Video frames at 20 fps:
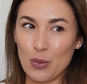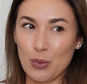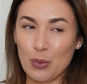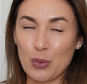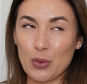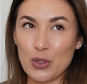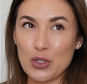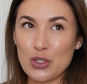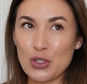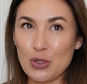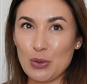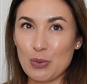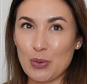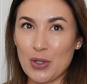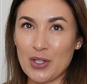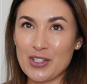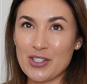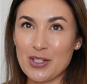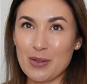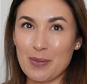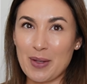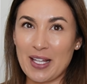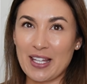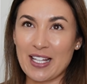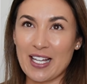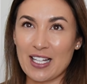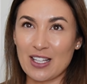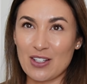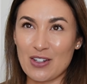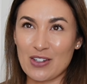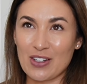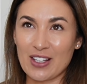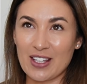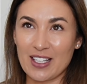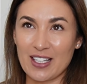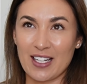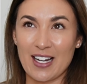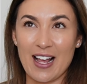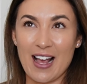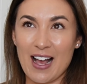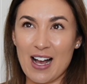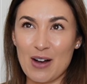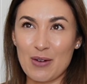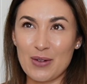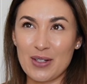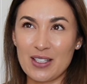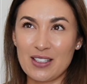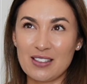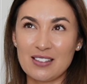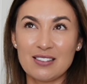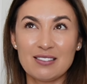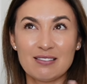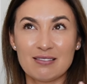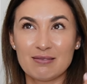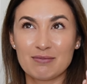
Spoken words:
would you want to be there longer than an hour?